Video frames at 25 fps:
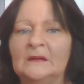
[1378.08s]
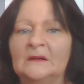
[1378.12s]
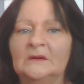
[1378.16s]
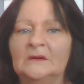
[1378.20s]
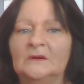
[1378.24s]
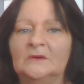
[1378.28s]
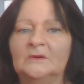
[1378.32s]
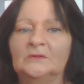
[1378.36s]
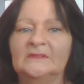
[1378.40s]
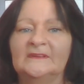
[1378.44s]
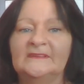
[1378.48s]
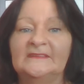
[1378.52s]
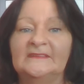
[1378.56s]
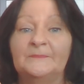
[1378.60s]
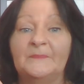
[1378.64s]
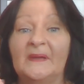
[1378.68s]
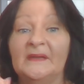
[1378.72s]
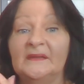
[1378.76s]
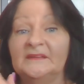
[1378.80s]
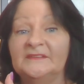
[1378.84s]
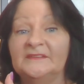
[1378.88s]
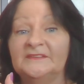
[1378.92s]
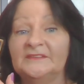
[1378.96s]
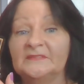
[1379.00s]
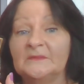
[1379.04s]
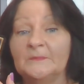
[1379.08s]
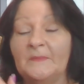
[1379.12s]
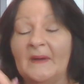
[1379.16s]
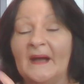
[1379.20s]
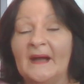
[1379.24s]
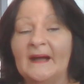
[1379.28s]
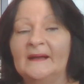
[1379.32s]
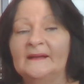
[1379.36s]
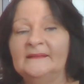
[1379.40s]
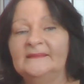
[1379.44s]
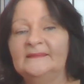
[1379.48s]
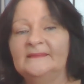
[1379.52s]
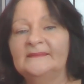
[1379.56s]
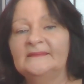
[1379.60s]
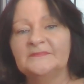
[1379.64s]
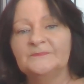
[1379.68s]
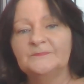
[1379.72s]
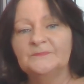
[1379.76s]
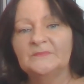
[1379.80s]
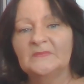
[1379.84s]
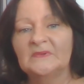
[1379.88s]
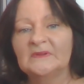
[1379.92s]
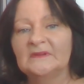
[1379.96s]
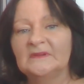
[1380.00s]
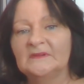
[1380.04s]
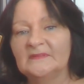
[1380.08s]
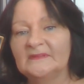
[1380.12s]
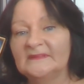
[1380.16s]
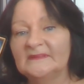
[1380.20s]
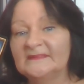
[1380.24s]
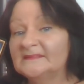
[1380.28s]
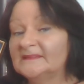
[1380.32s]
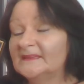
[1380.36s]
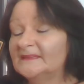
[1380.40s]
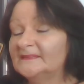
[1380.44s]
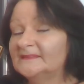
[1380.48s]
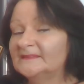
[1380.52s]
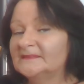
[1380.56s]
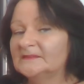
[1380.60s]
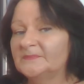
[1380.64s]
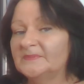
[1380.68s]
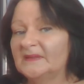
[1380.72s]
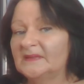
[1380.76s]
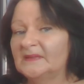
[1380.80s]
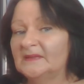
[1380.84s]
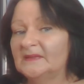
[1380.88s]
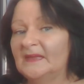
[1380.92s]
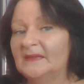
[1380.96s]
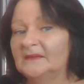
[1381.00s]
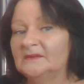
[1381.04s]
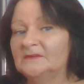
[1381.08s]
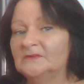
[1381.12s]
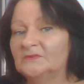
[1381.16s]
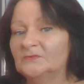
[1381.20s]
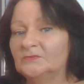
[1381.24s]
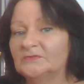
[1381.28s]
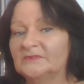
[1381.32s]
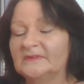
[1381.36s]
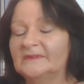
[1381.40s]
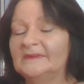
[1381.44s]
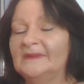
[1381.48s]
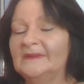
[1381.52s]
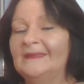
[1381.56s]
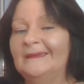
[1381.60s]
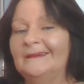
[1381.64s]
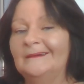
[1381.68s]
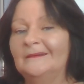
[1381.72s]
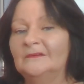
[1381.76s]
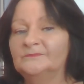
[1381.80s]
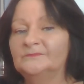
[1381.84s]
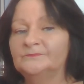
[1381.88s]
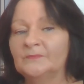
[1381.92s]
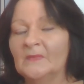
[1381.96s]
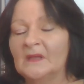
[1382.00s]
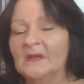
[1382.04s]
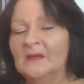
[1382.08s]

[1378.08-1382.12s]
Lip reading: All this baggage in the past. This needs to be handled now,